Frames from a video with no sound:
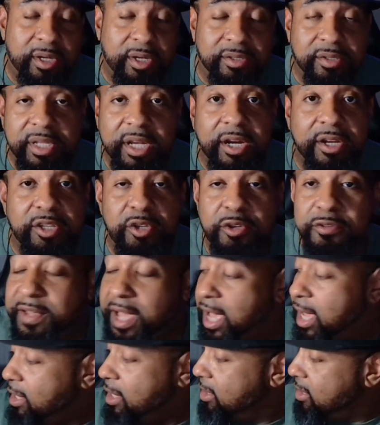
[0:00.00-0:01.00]
So there, you've
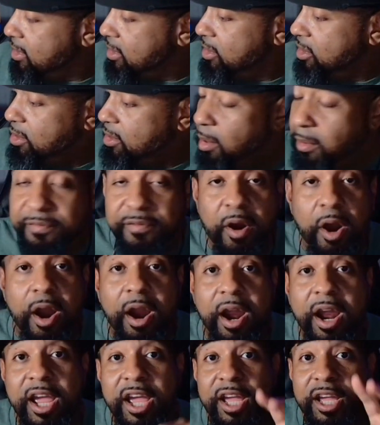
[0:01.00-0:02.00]
gotten, so far,